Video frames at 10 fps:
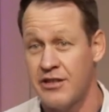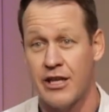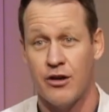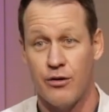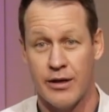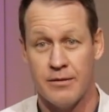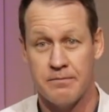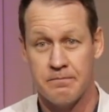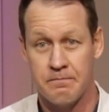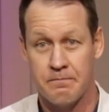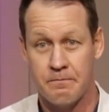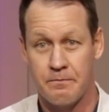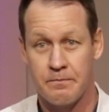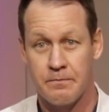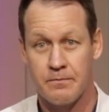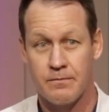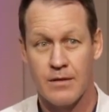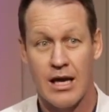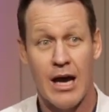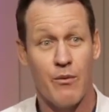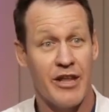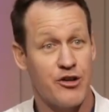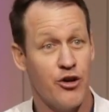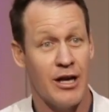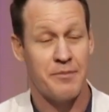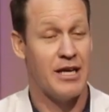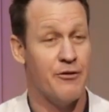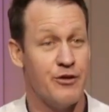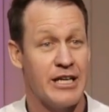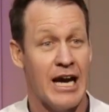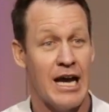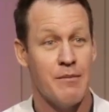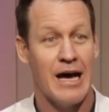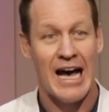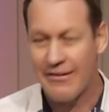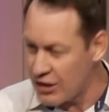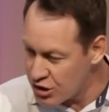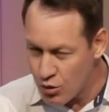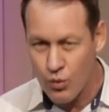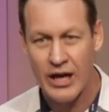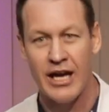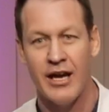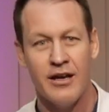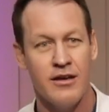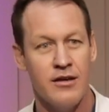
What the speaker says: ticket holder. And when they turn up to every game, having to wear